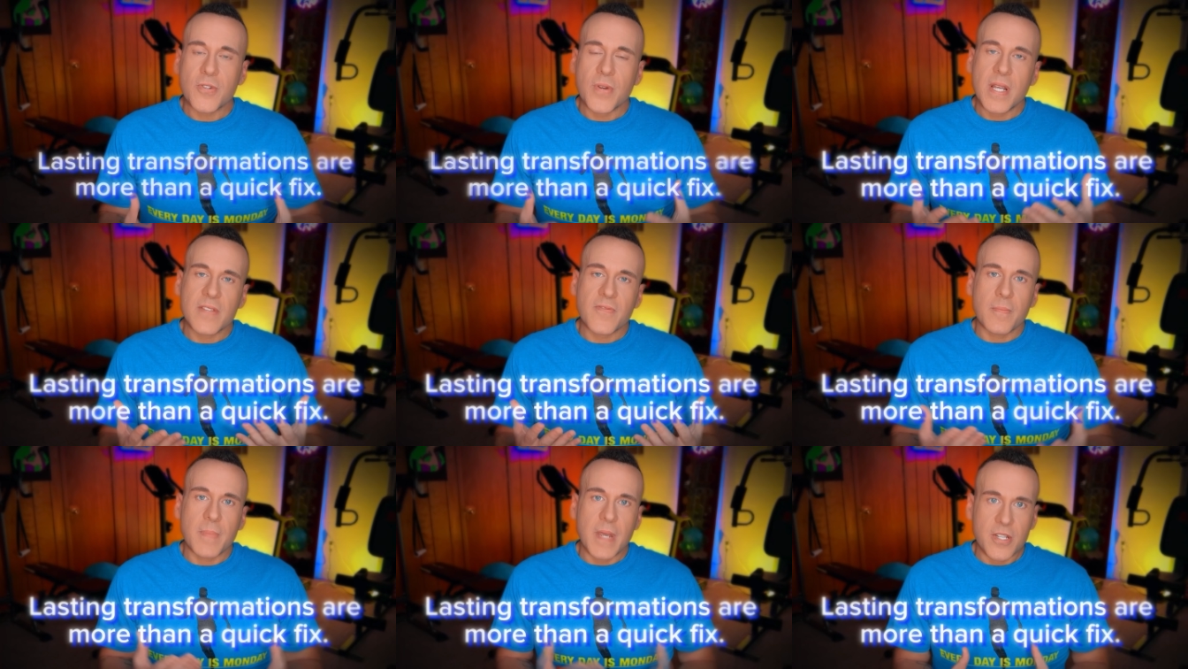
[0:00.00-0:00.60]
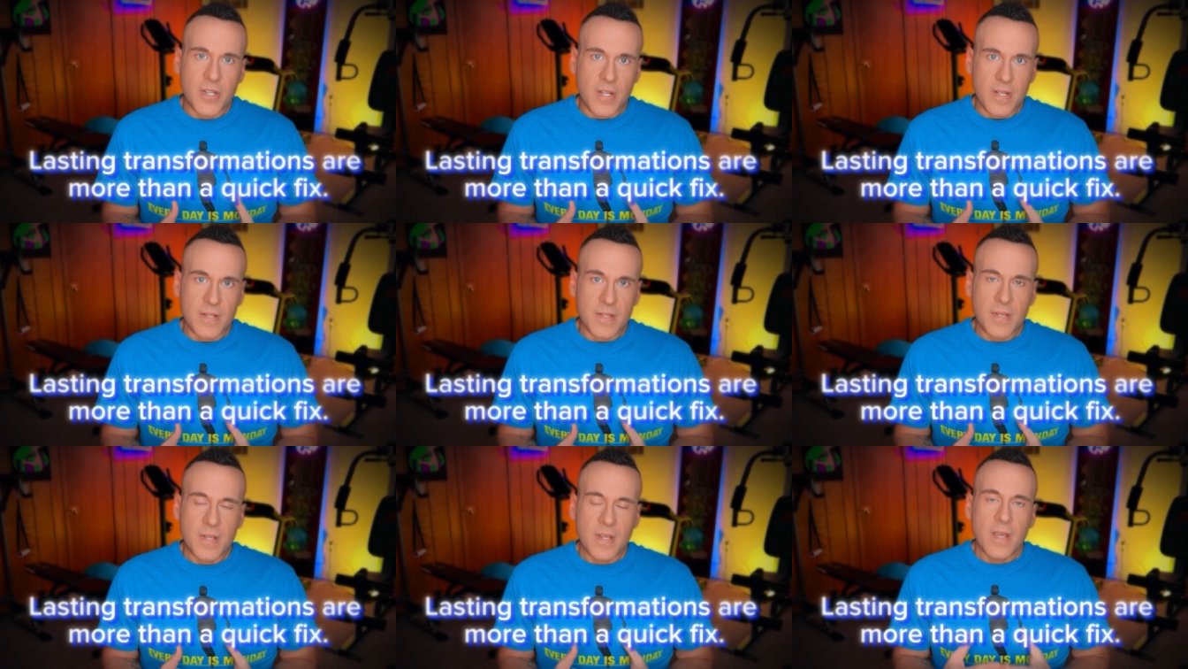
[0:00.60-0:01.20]

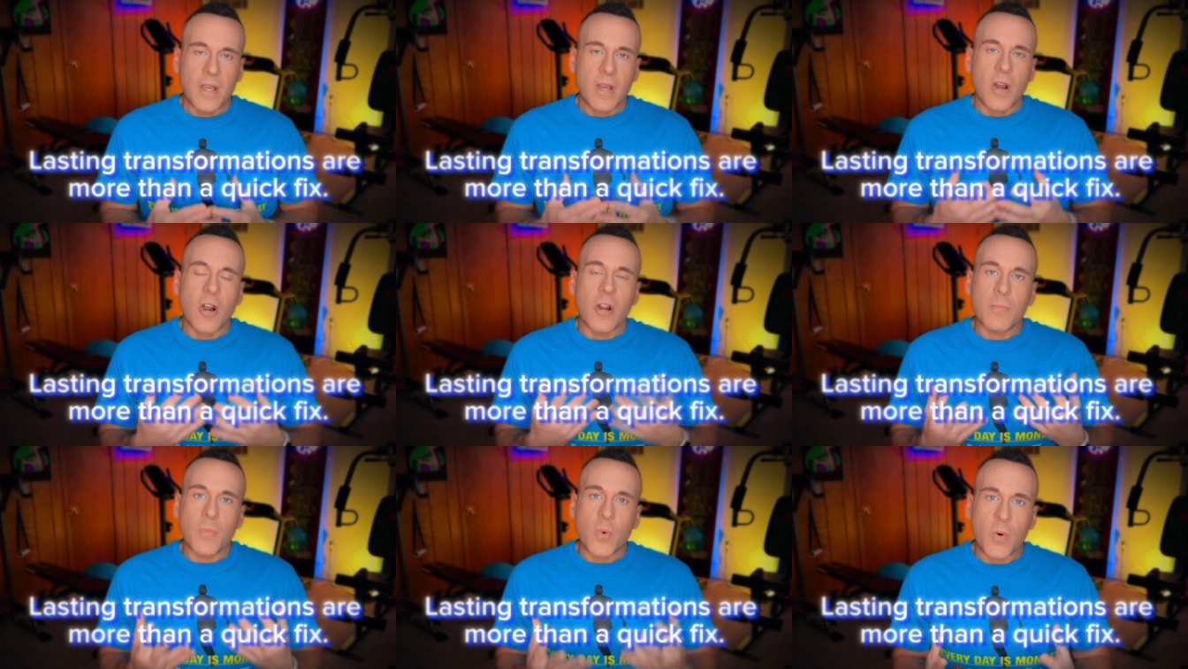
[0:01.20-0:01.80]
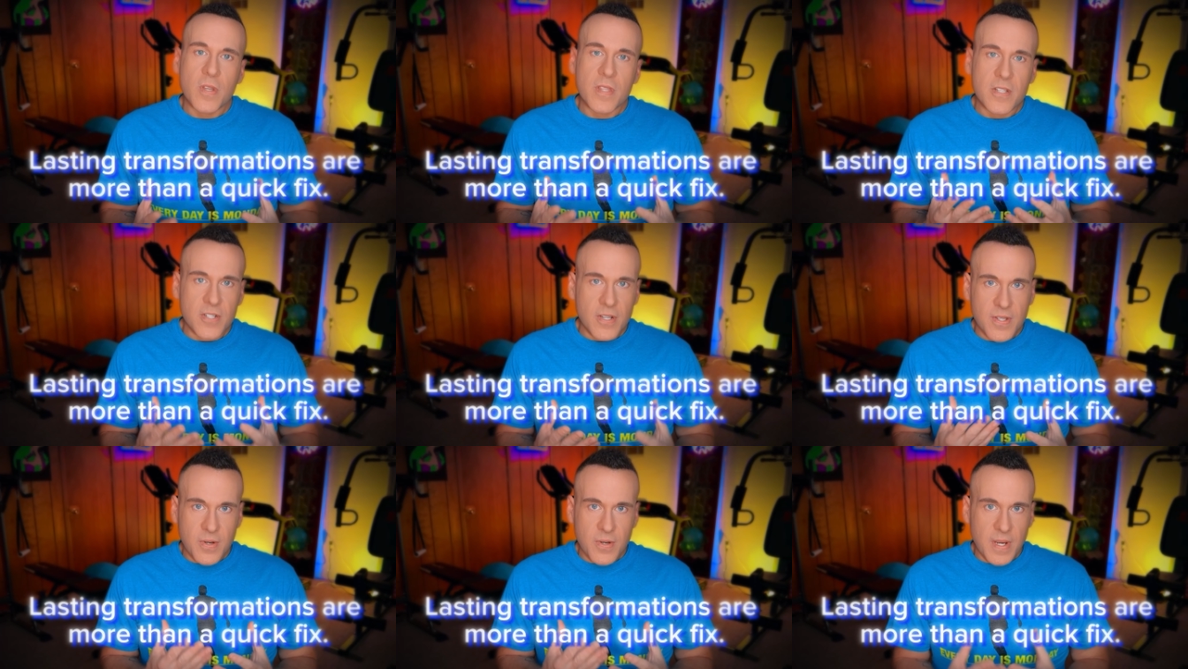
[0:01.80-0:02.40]
transformations are more than
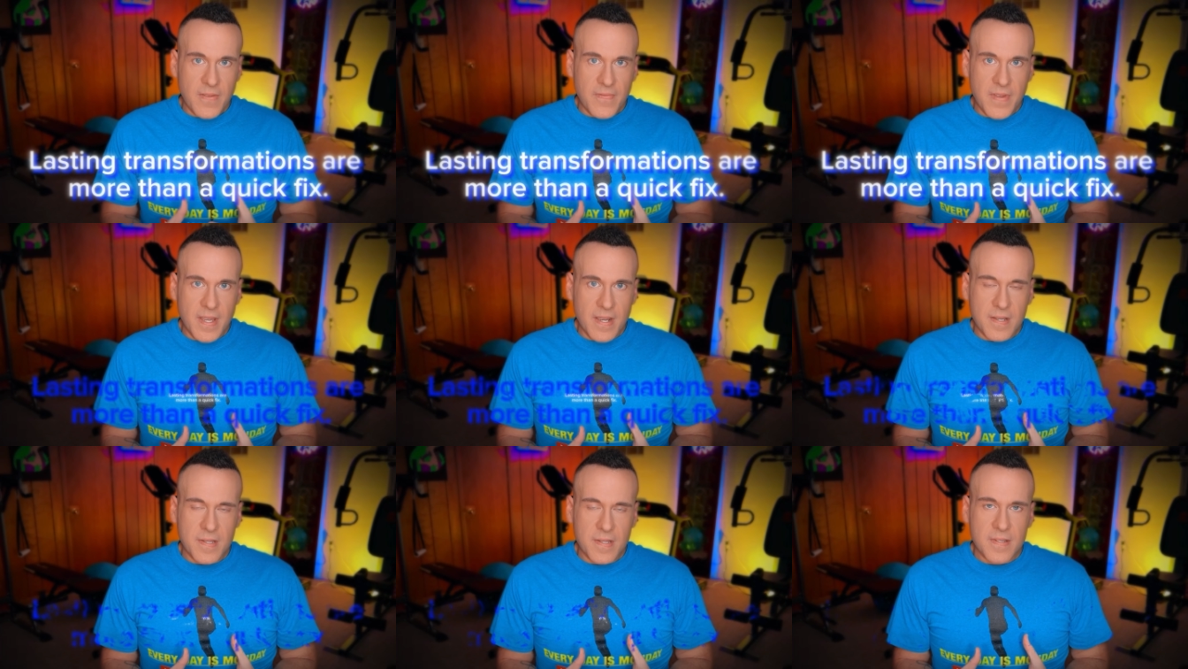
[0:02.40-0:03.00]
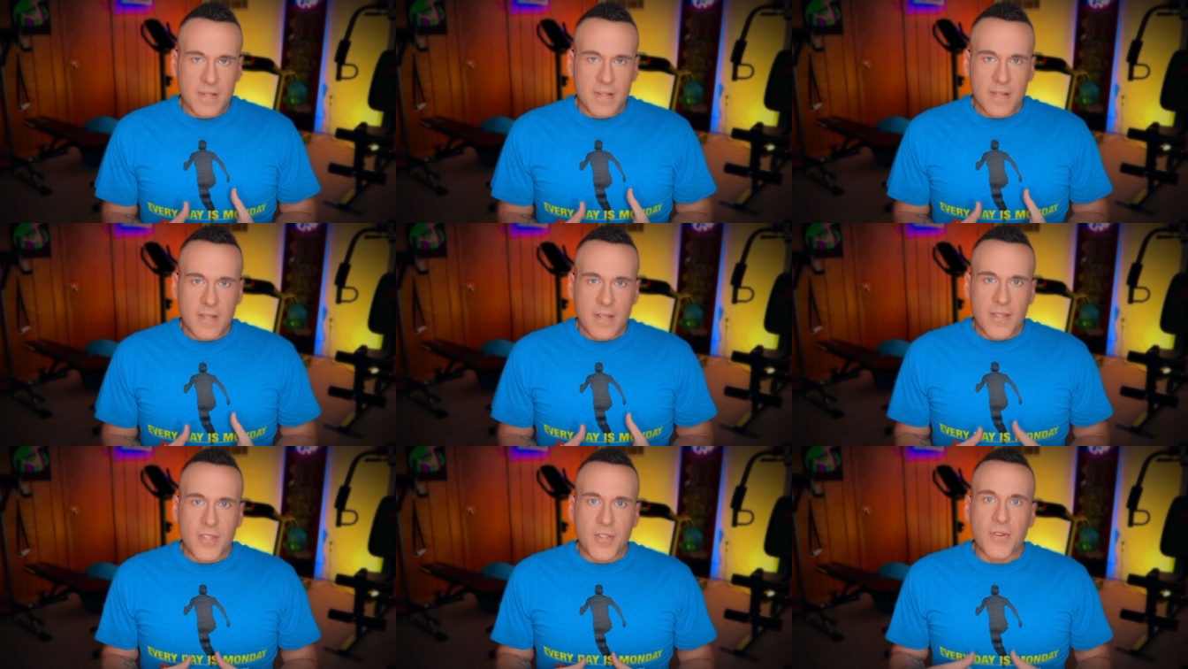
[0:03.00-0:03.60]
just a quick fix,
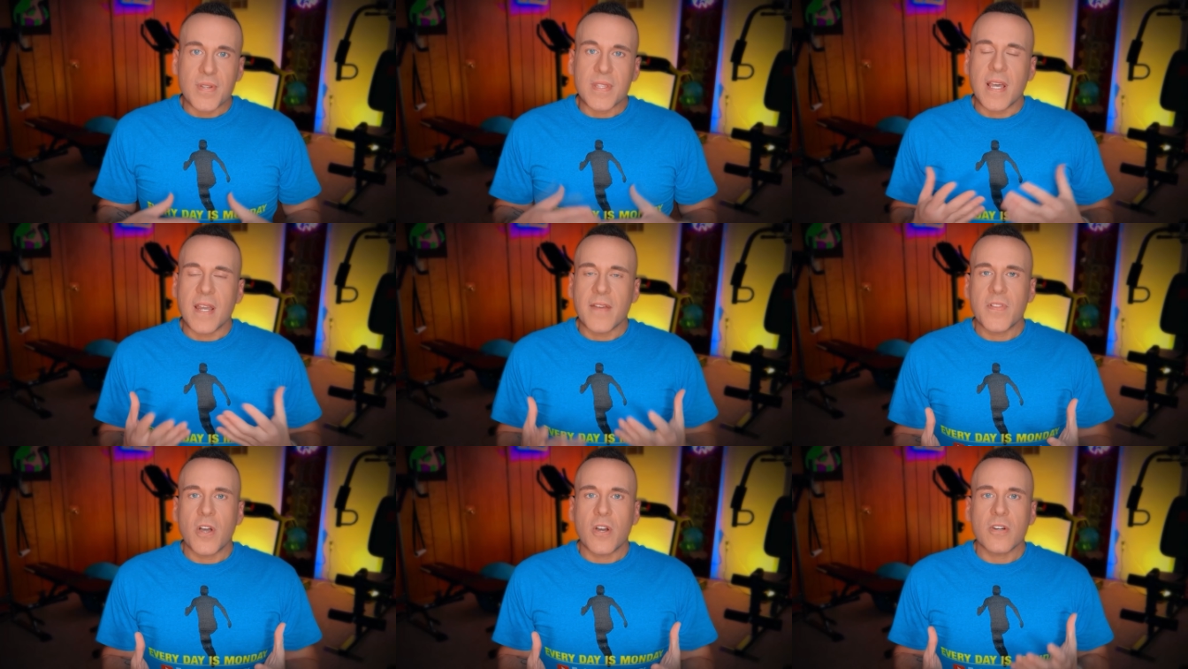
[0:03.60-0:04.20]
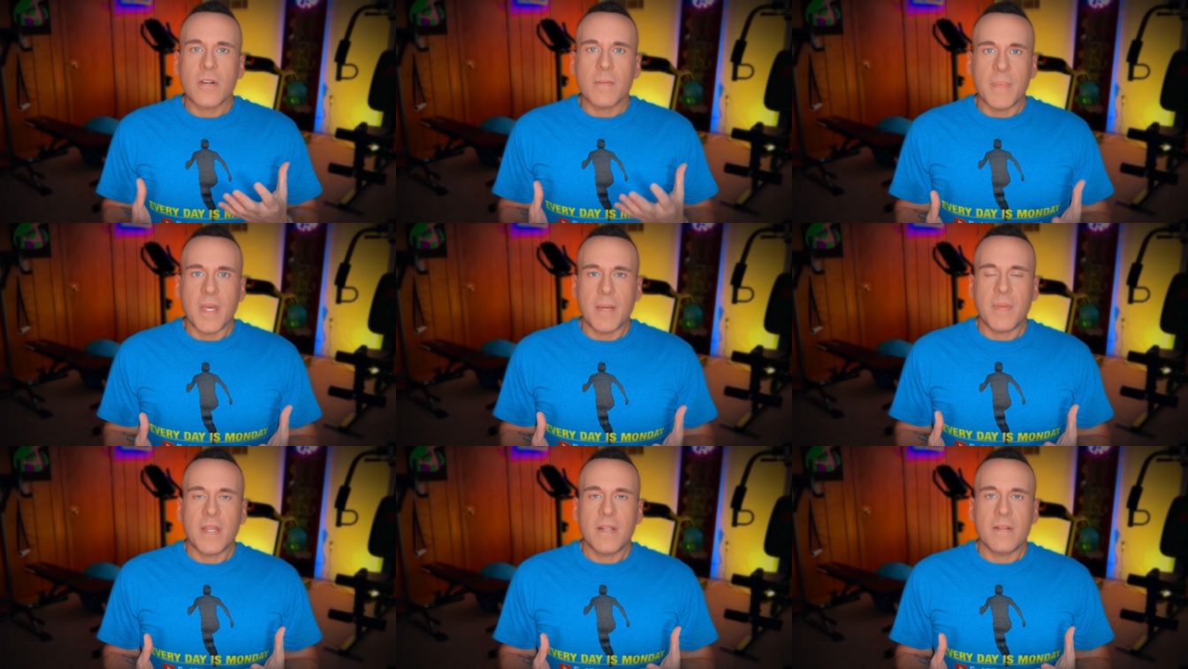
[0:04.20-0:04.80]
they're a lifelong
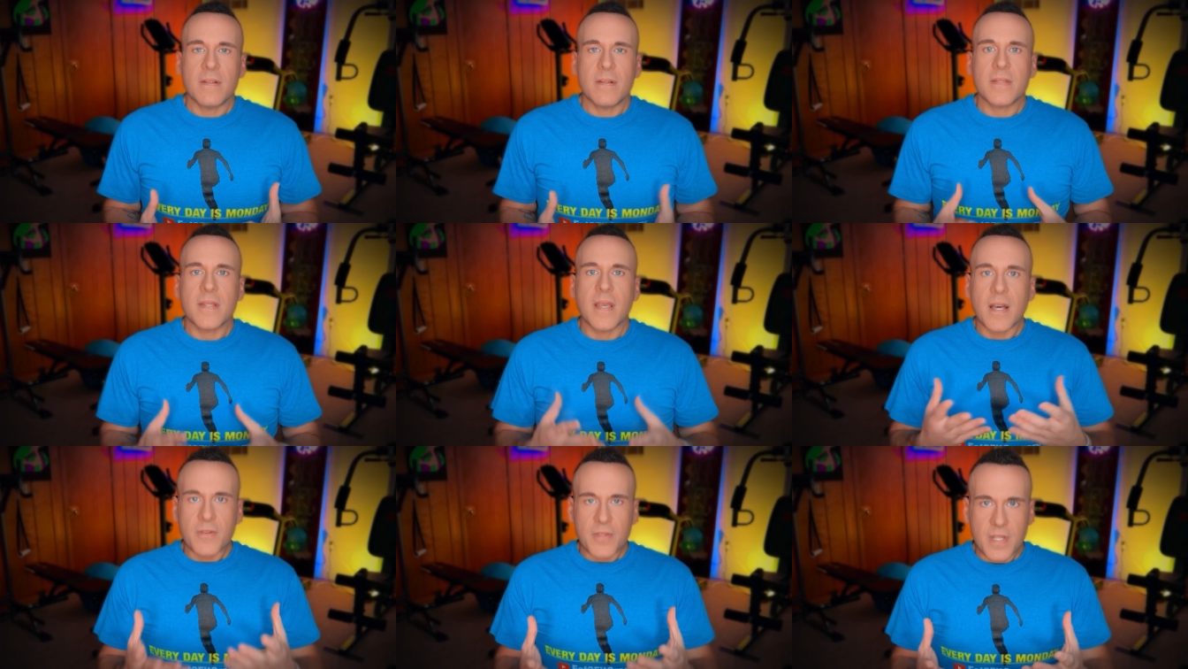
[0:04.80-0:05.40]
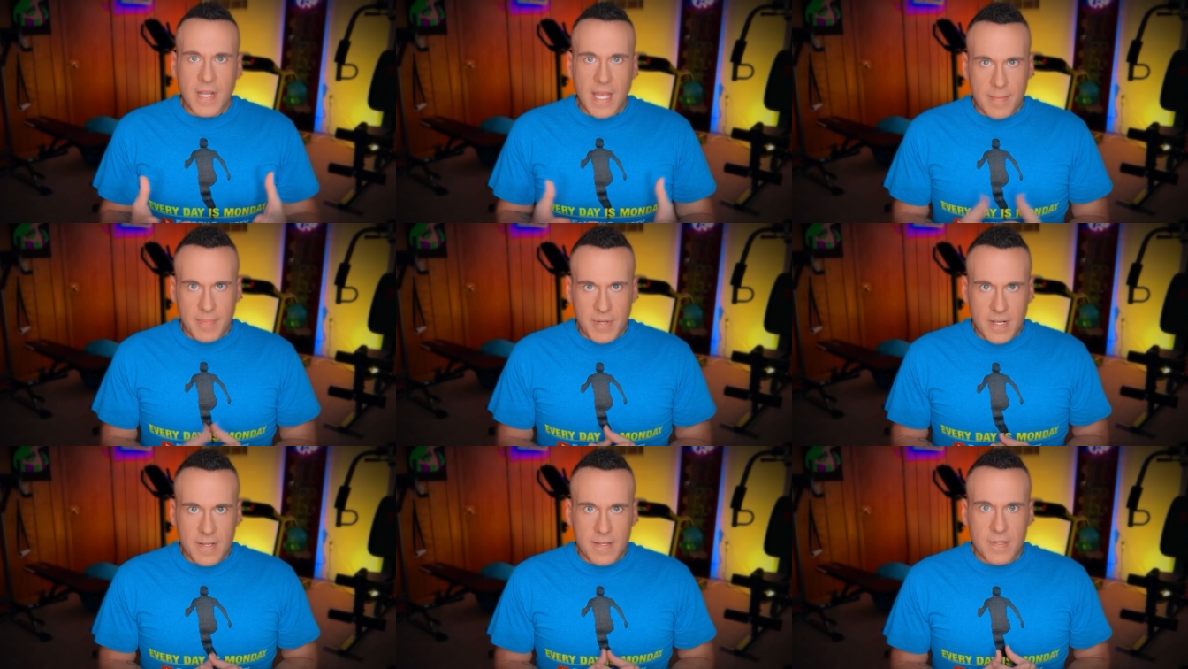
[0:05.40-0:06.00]
commitment to health and
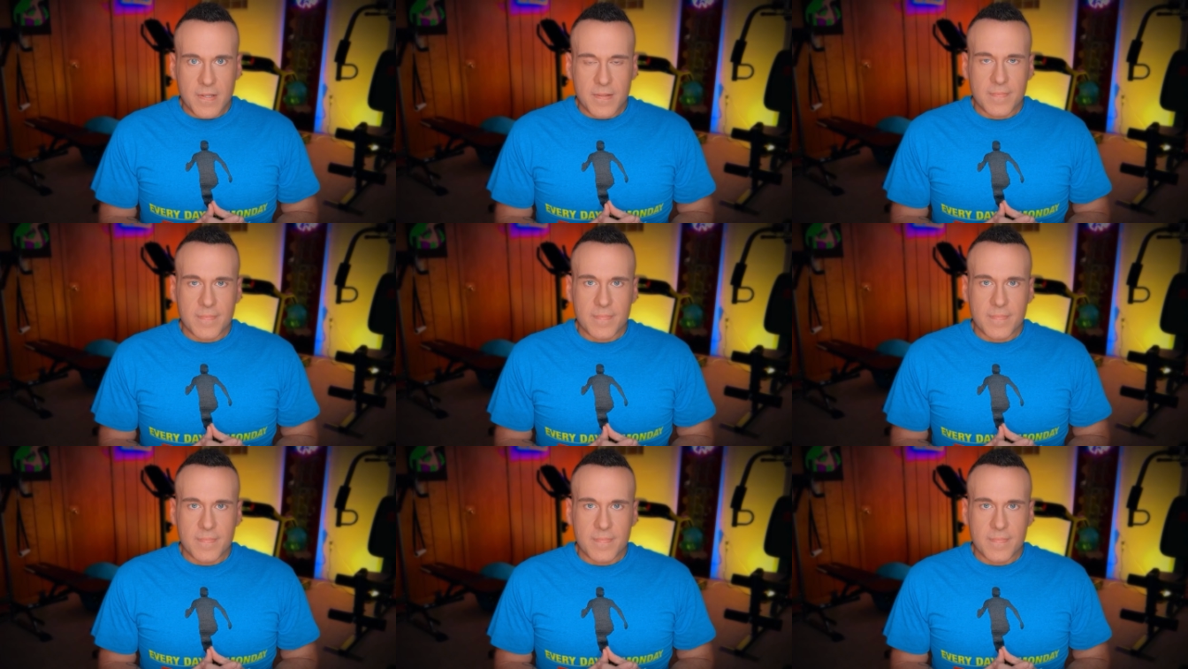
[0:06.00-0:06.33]
happiness.